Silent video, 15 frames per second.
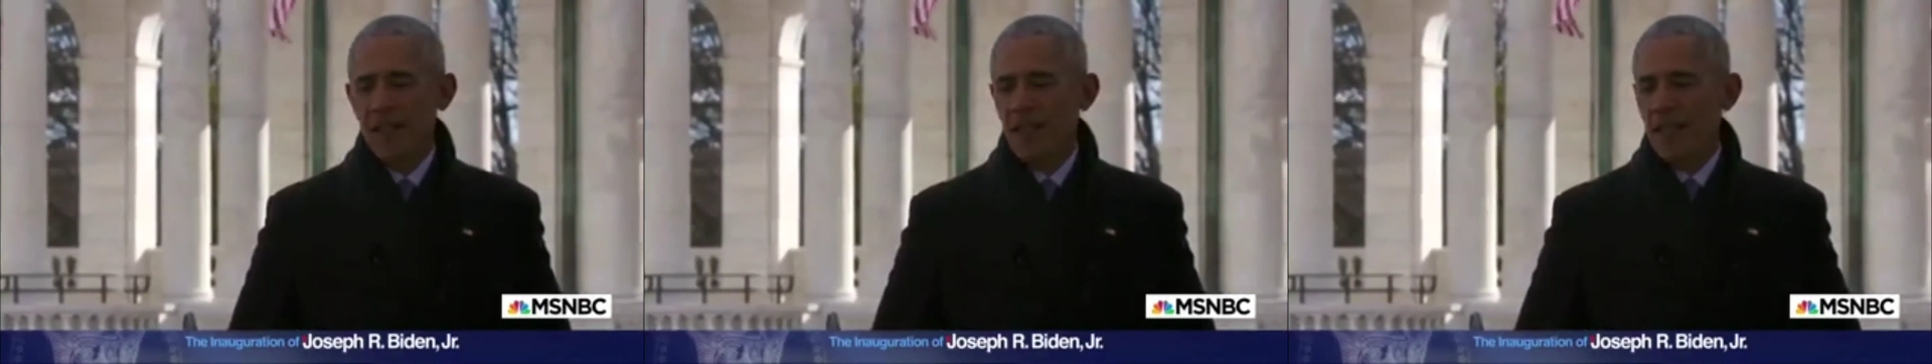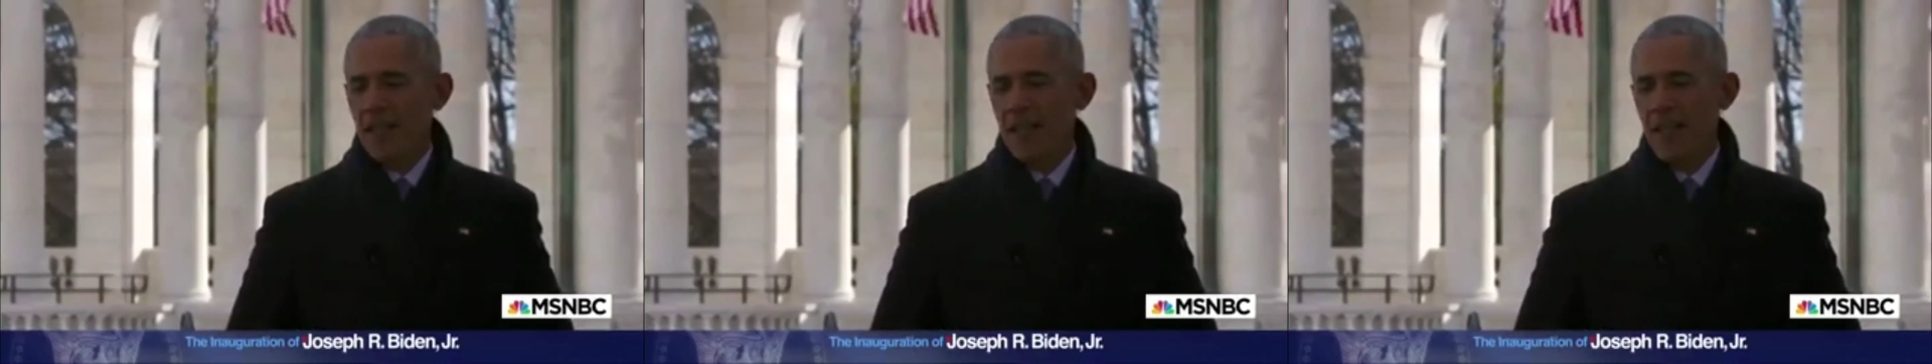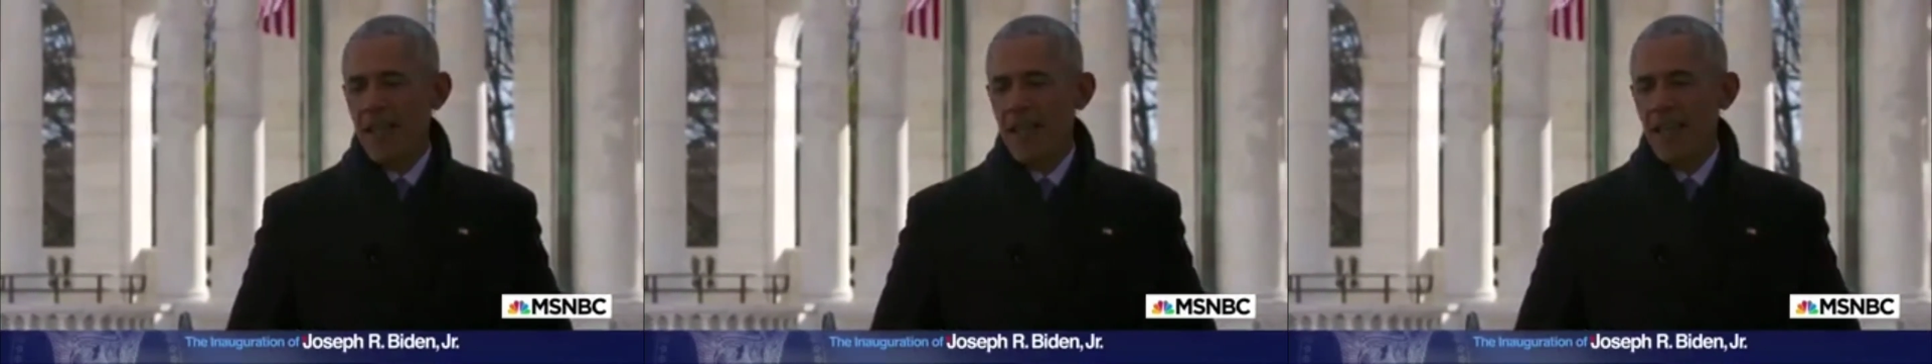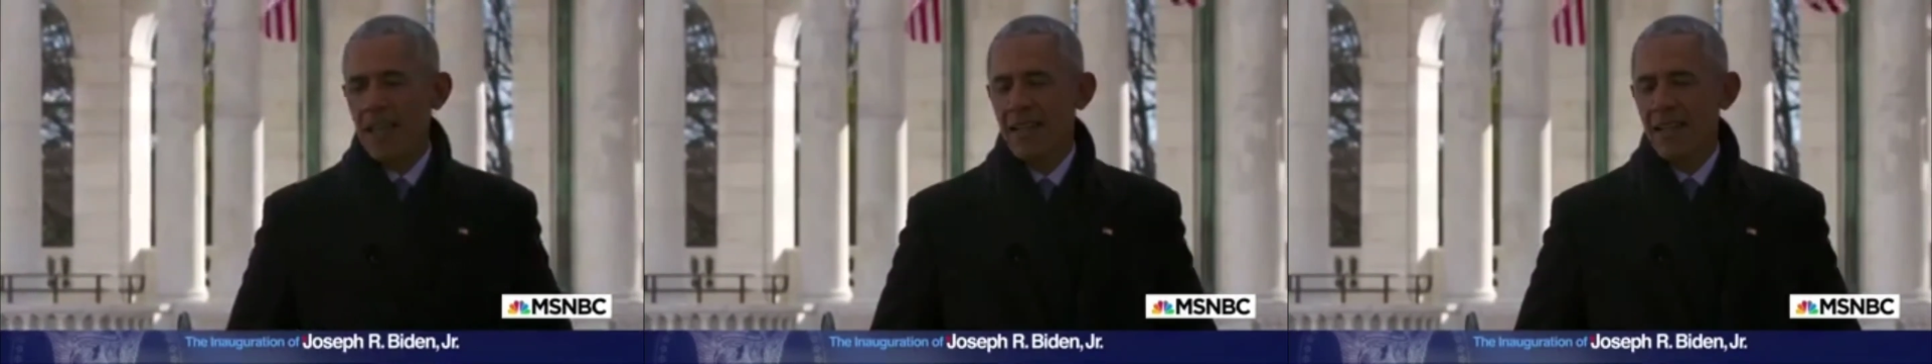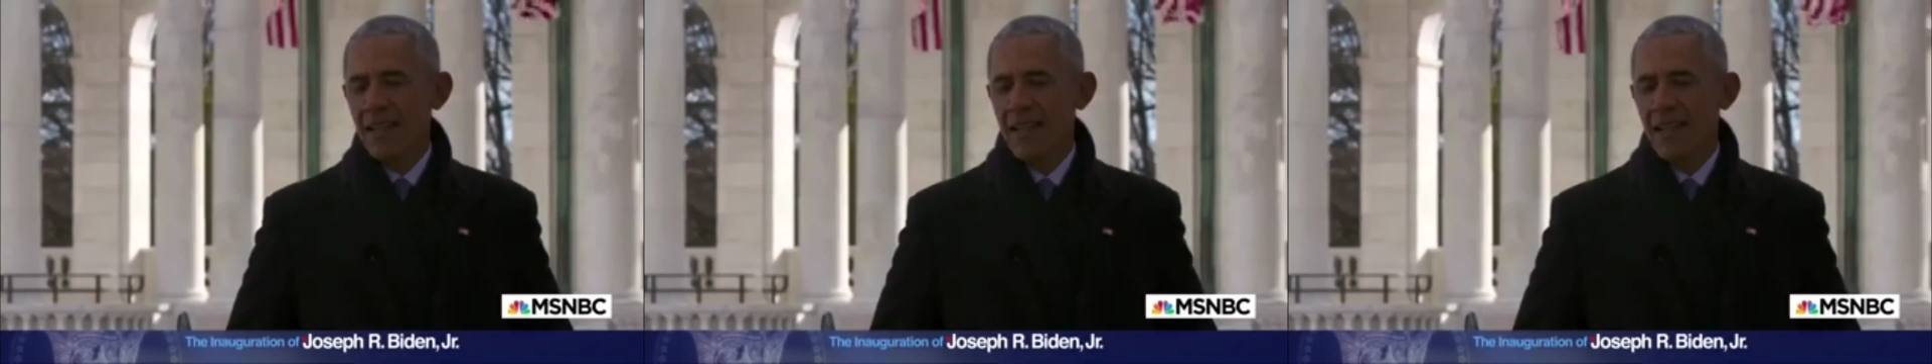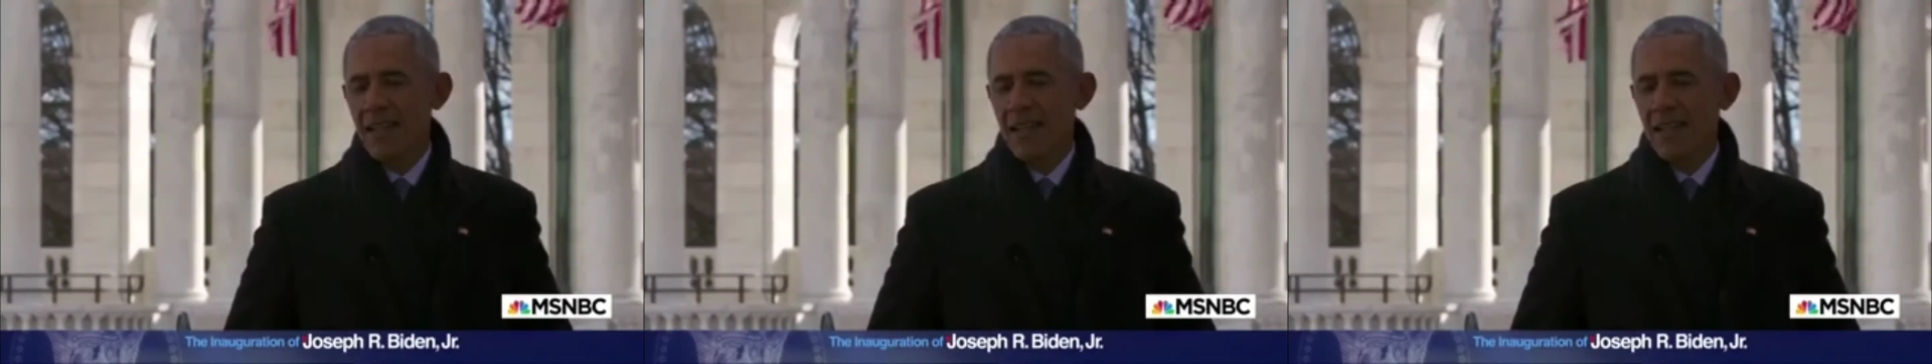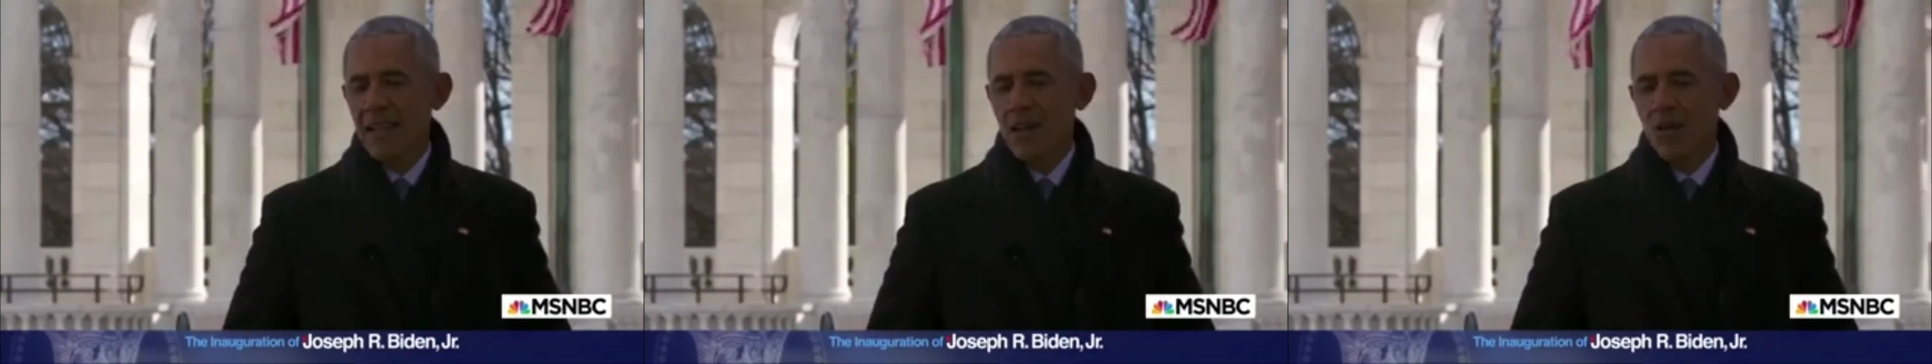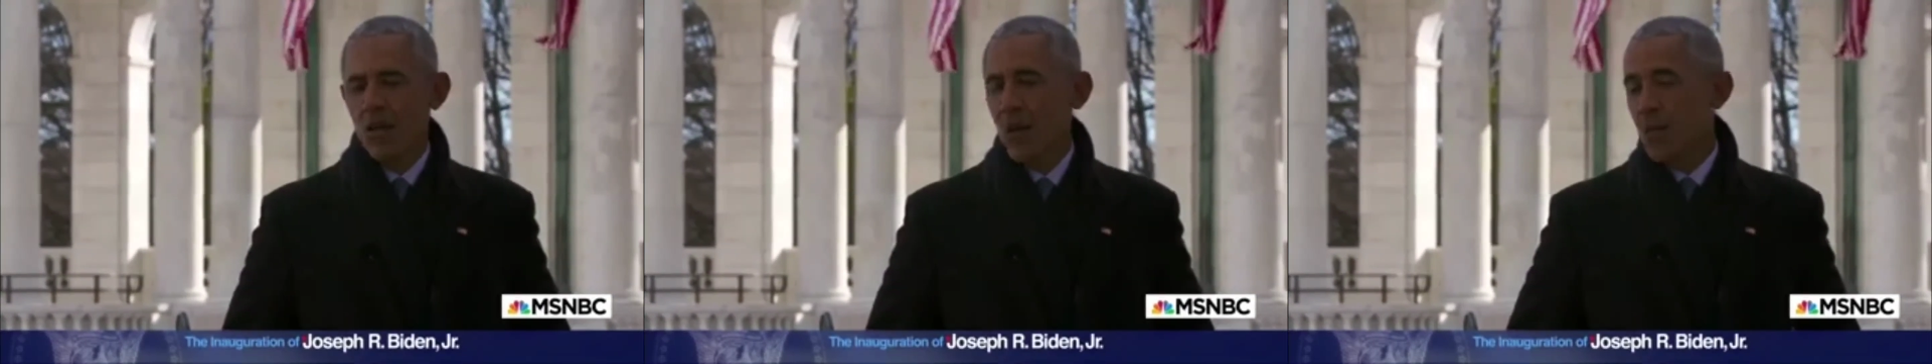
Uh, and you know,